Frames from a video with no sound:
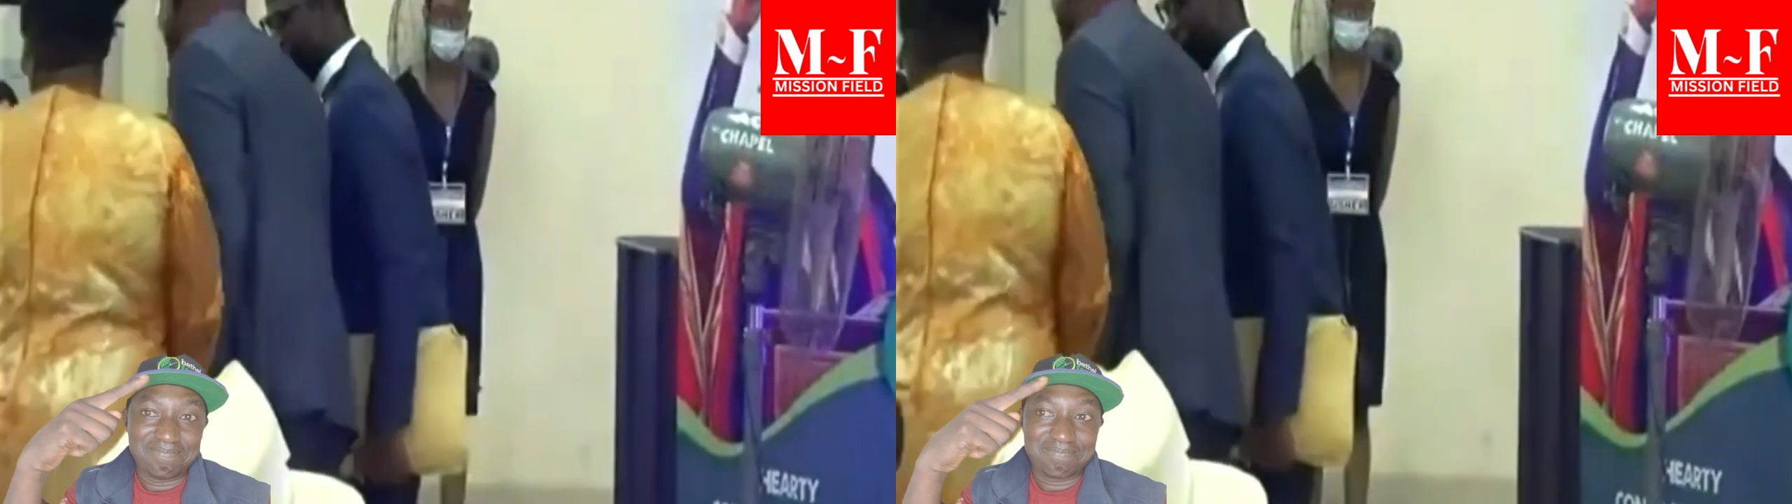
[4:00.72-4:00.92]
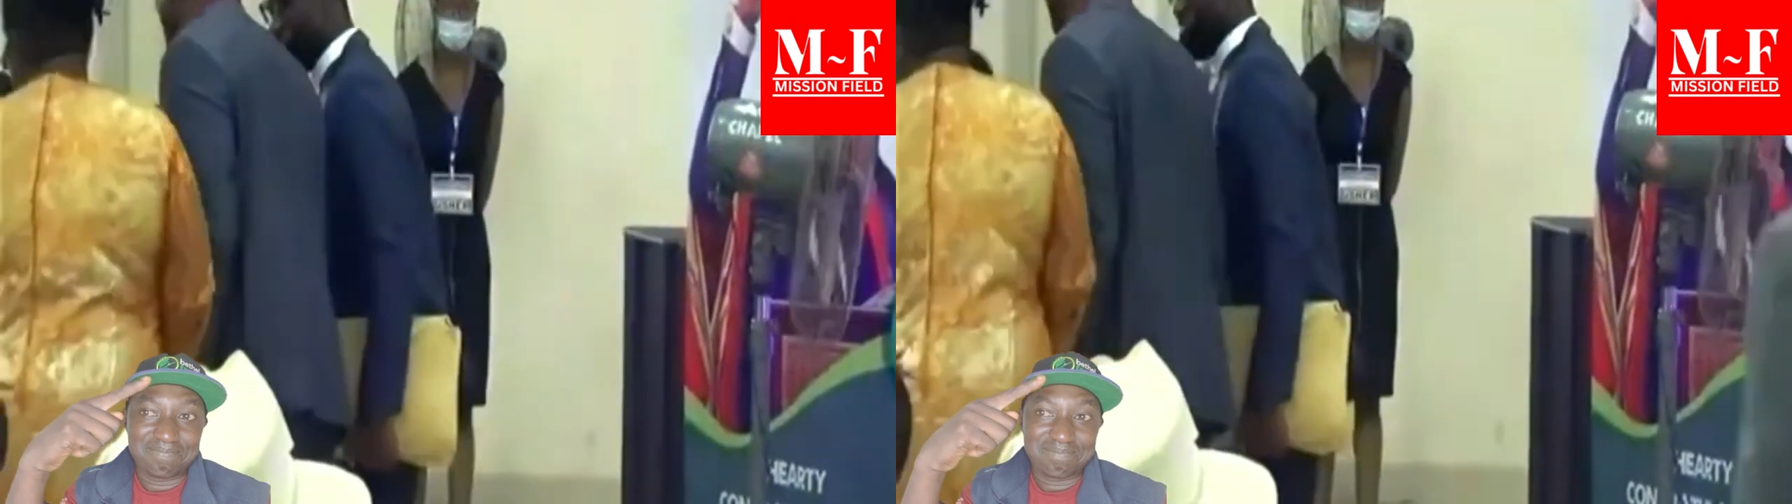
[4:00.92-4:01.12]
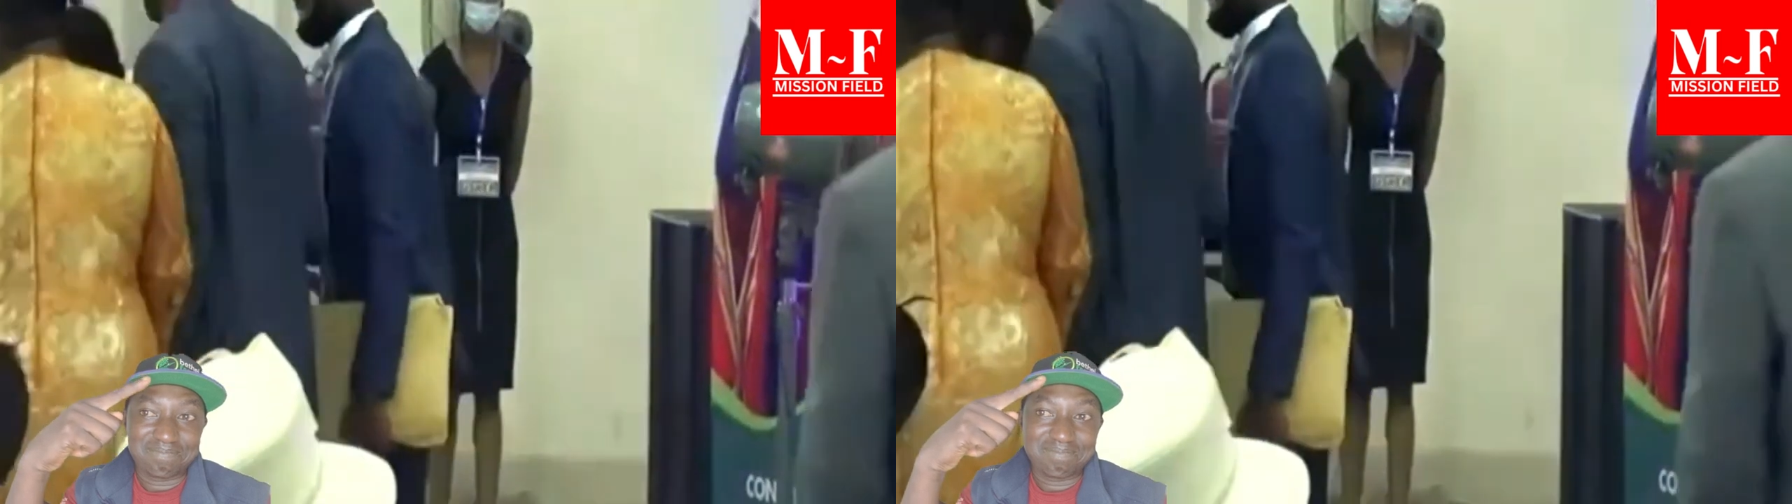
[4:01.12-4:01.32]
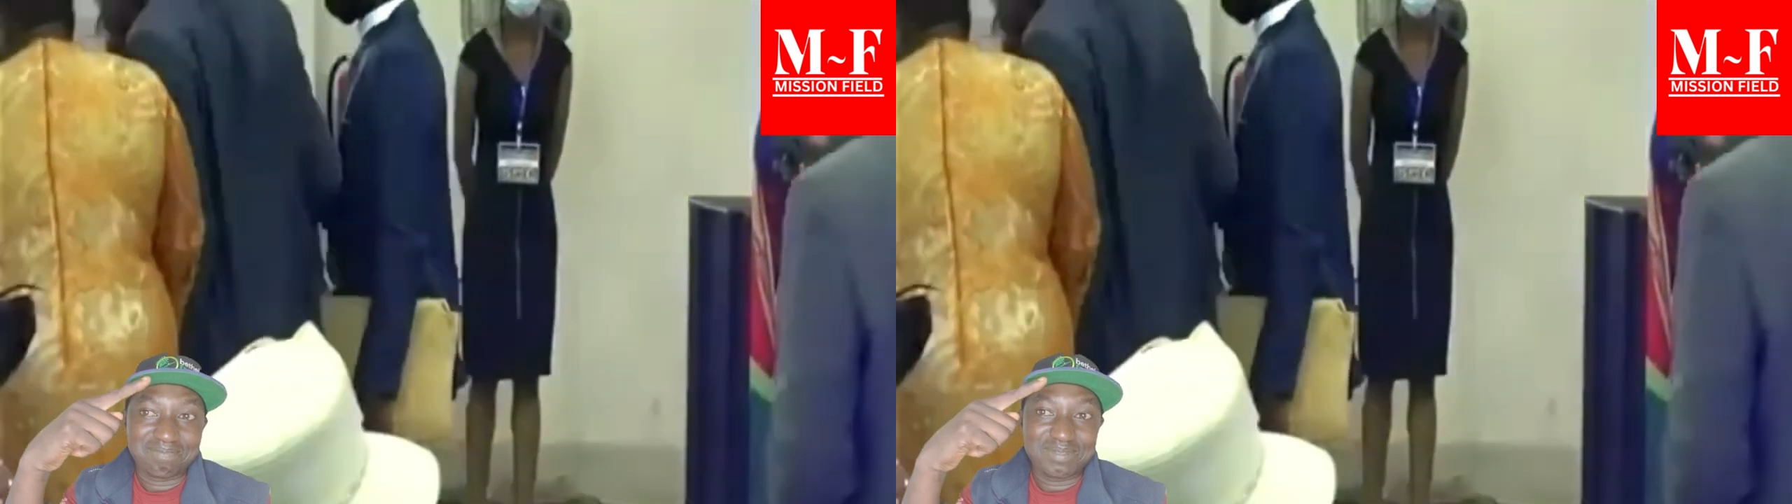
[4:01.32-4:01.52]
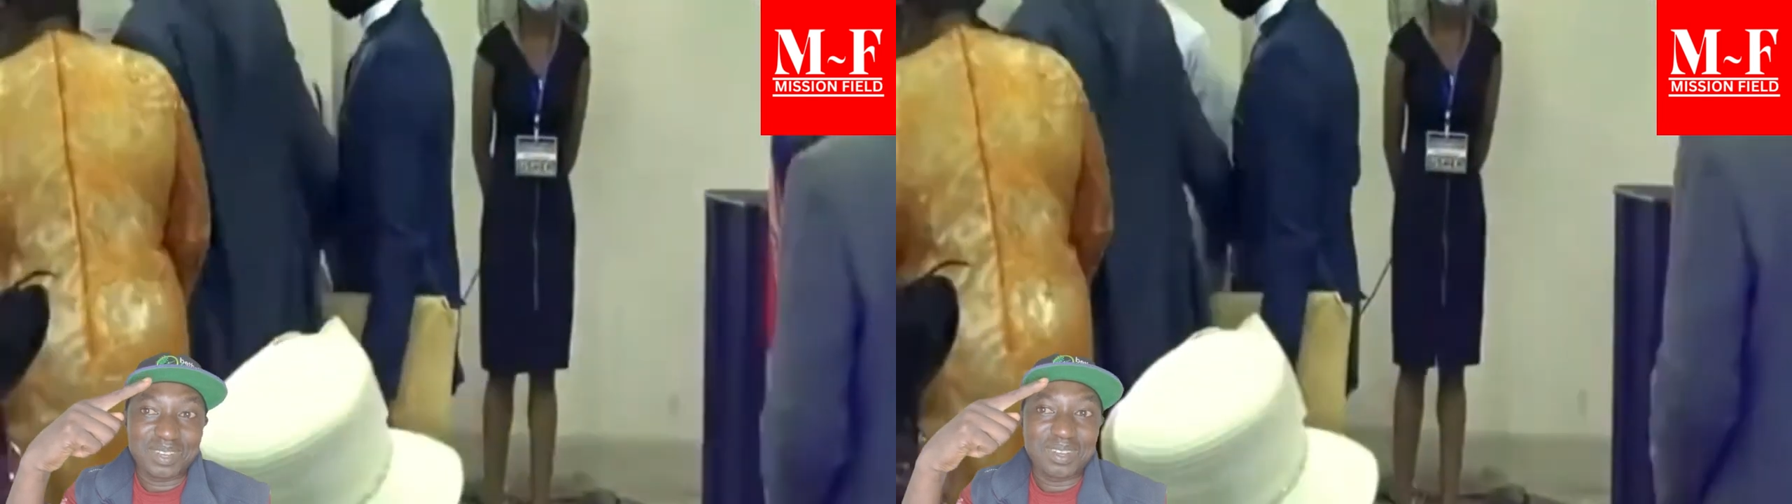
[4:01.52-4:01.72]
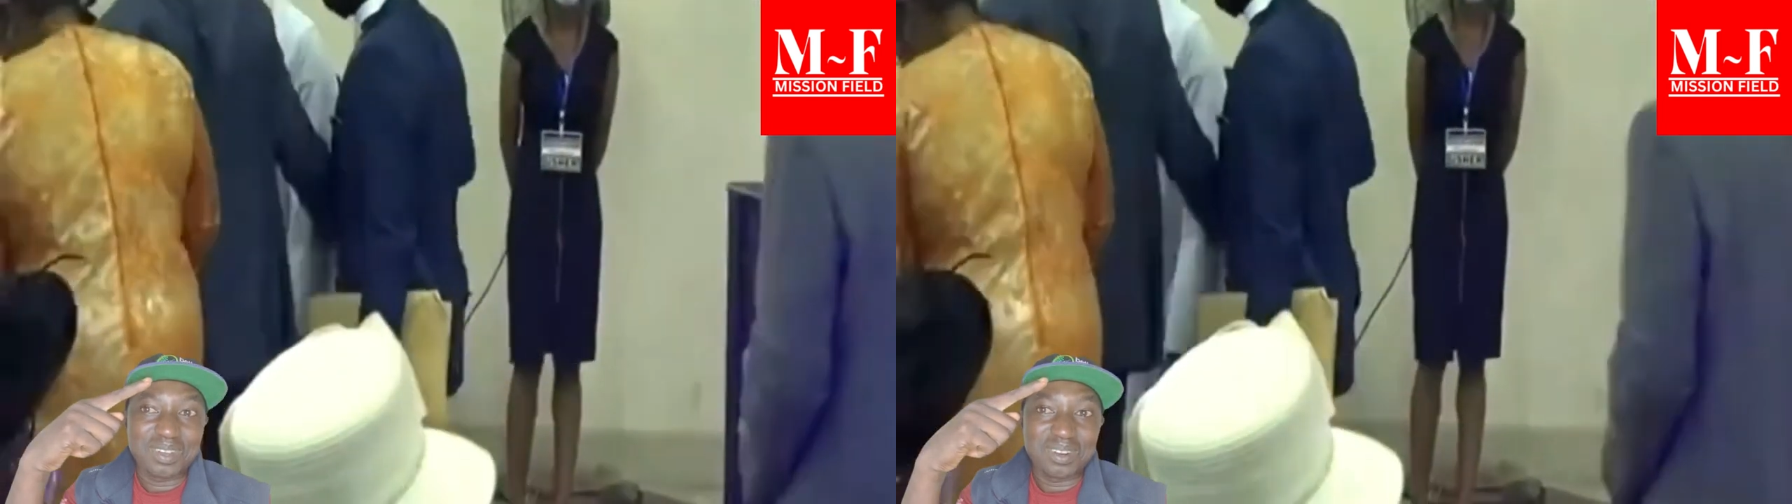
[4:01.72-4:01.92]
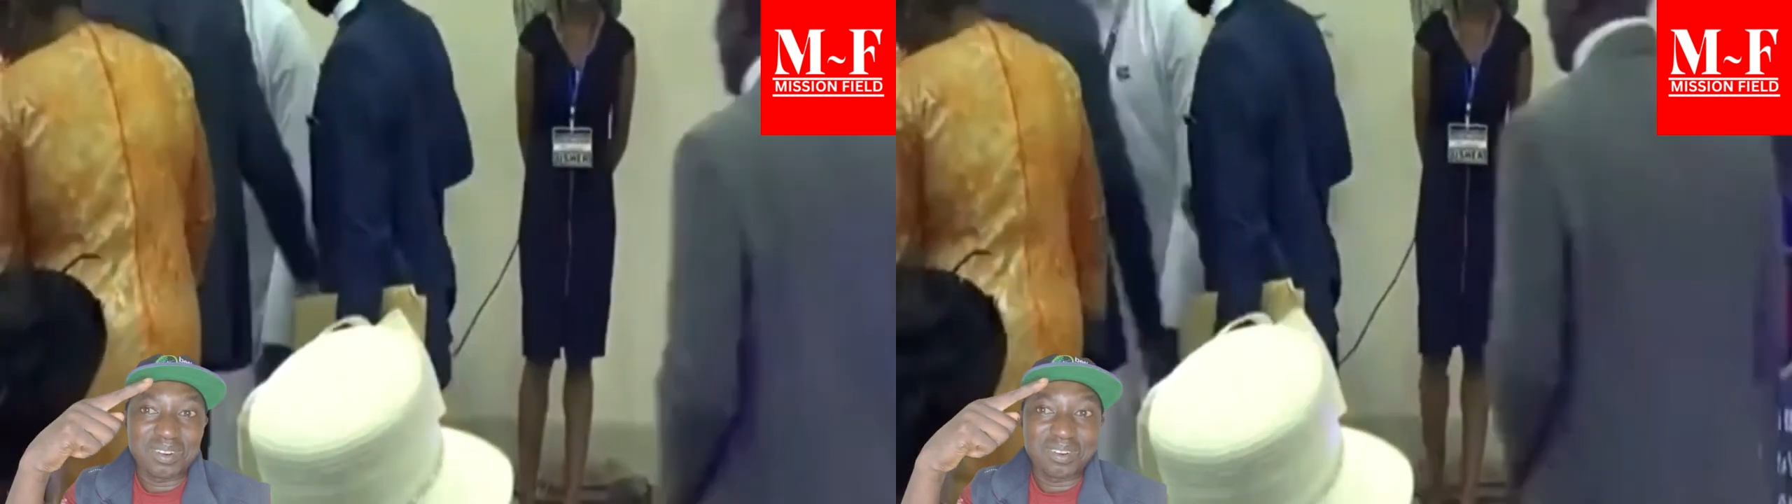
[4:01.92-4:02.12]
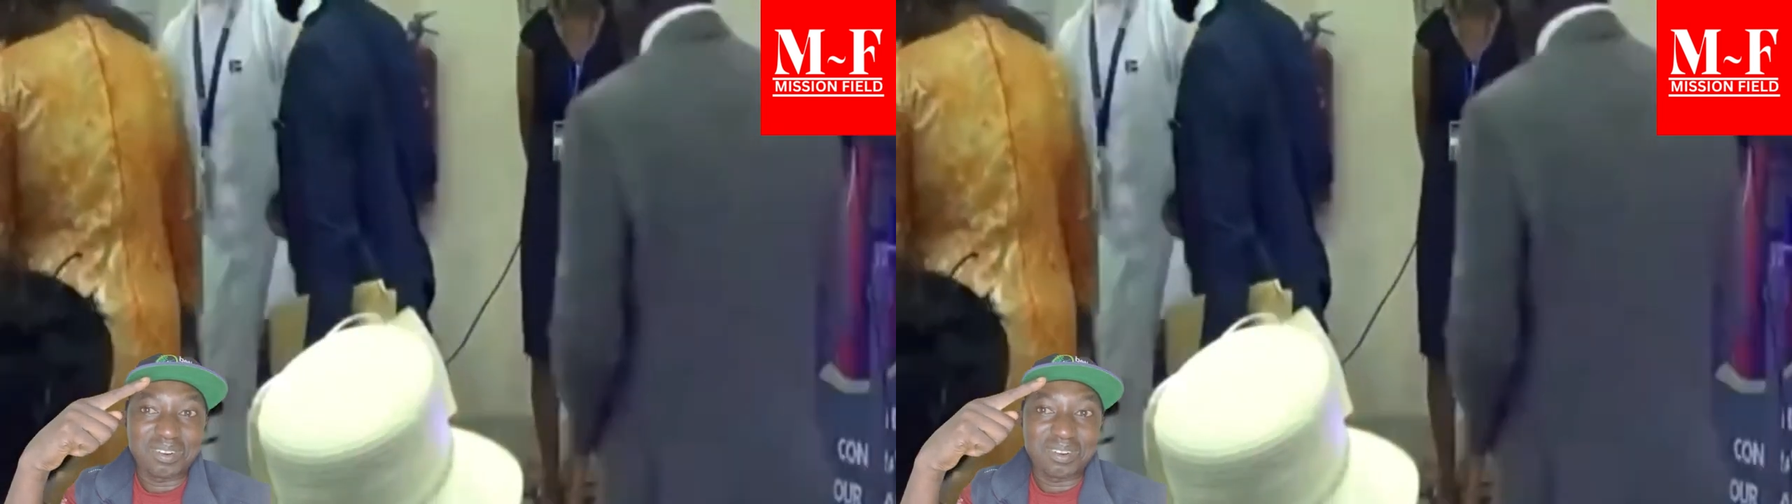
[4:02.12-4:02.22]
down the school for scandal